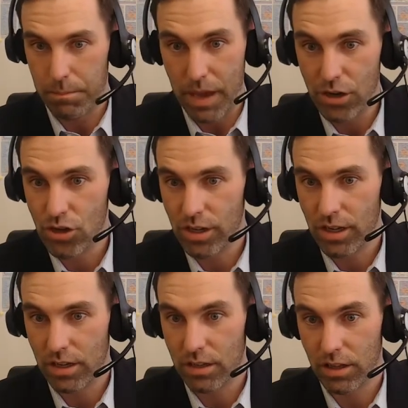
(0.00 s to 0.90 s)
patient
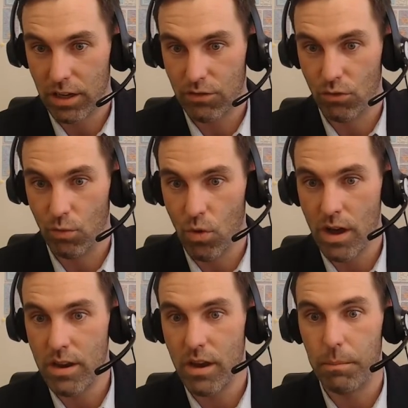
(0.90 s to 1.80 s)
in clinic room
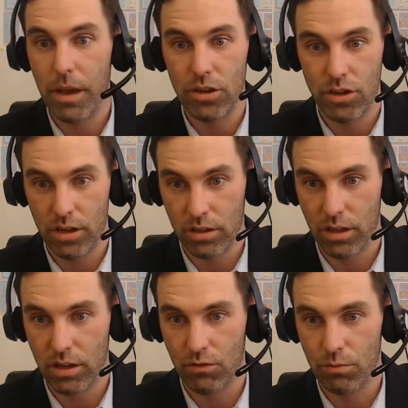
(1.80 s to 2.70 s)
1, a patient in
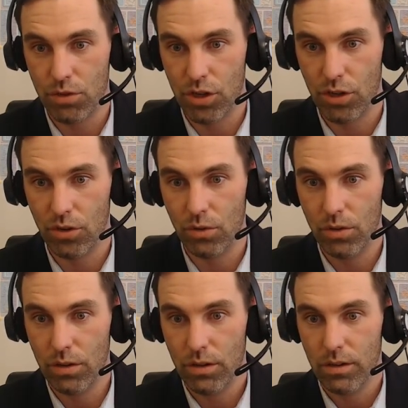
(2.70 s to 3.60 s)
clinic room 2,
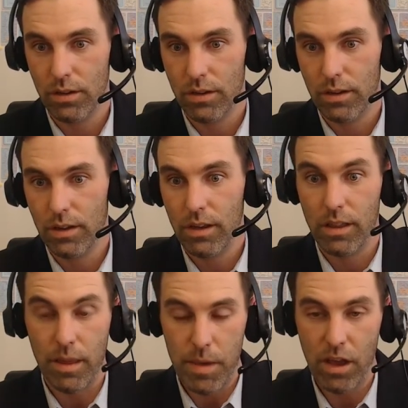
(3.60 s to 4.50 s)

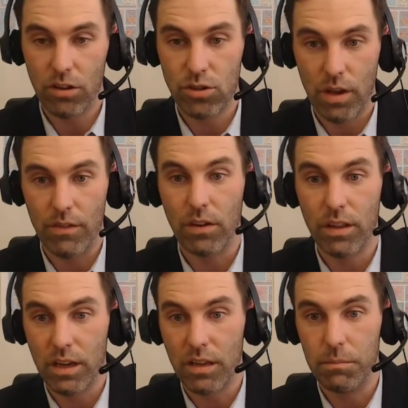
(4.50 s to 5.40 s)
they may also have a
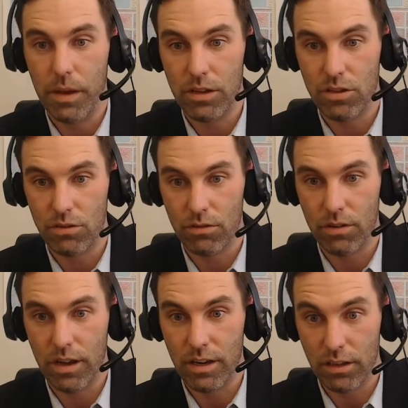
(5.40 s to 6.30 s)
clinic and patient
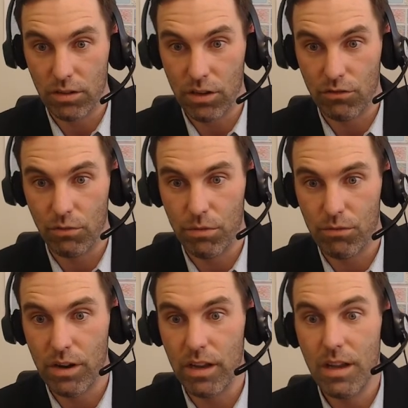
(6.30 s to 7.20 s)
in clinic room
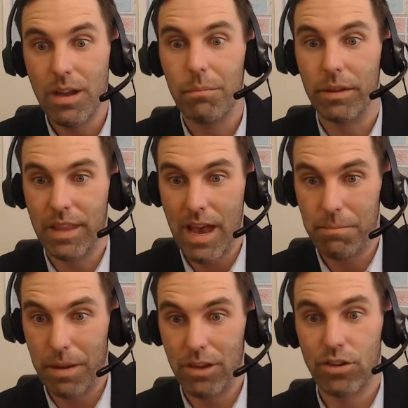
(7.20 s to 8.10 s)
3, but
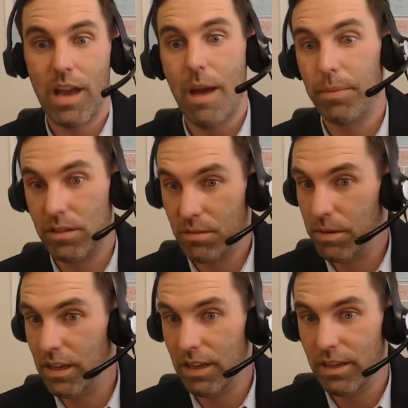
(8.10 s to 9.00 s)
that patient happens to
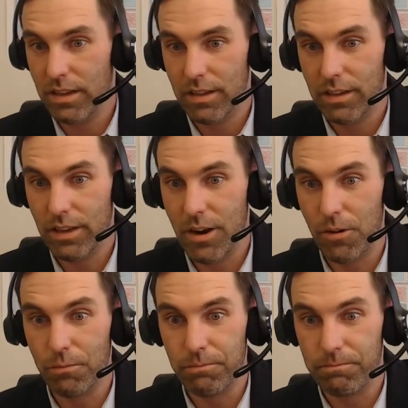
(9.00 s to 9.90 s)
be
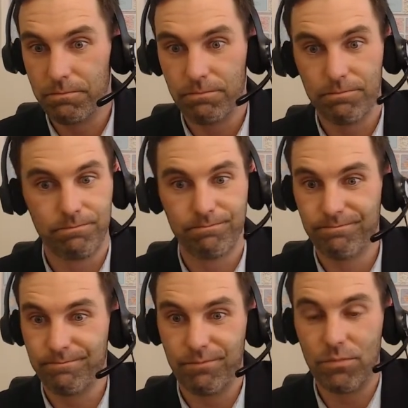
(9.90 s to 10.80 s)

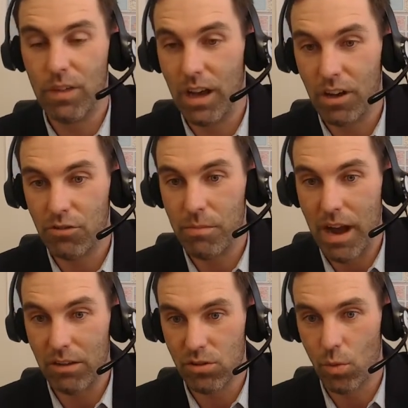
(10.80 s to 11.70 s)
100
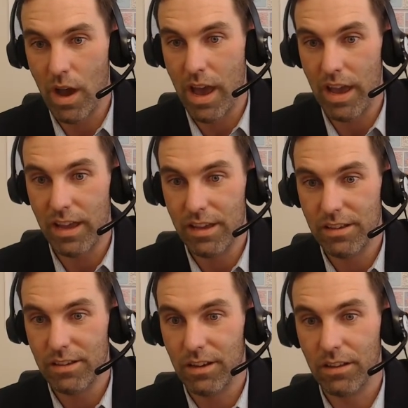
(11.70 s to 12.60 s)
miles away
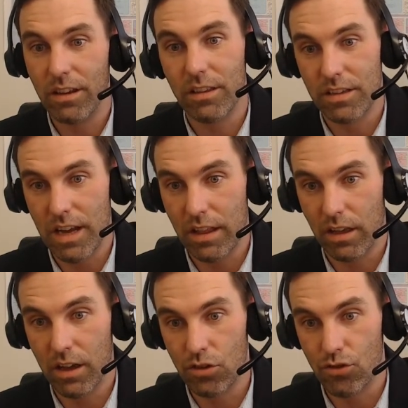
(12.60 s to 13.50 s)
on the other side of
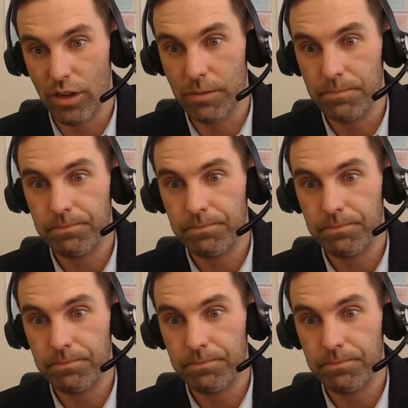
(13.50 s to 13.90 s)
the country,